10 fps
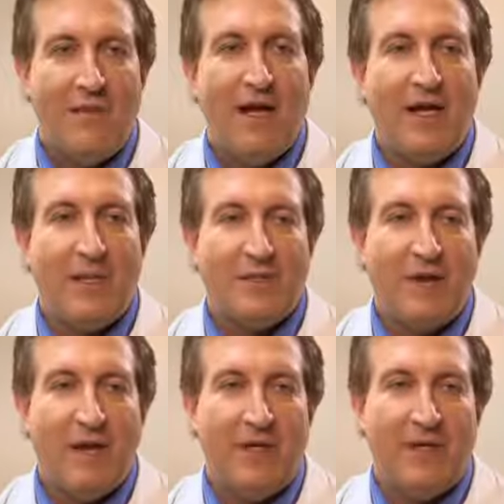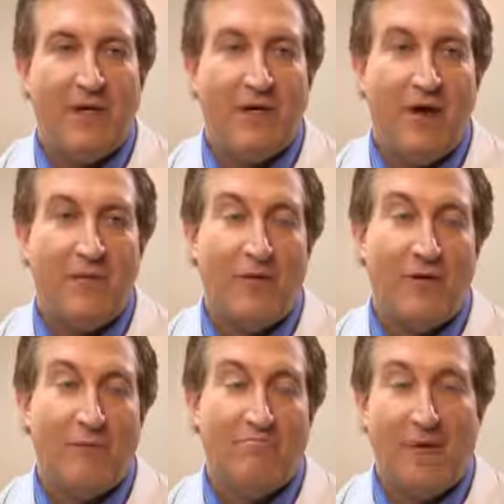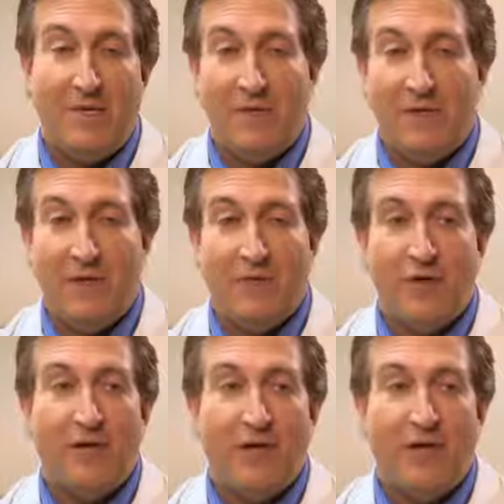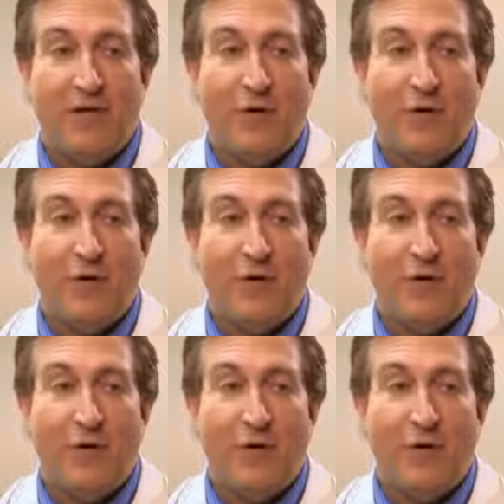my income has probably gone where maybe between tripled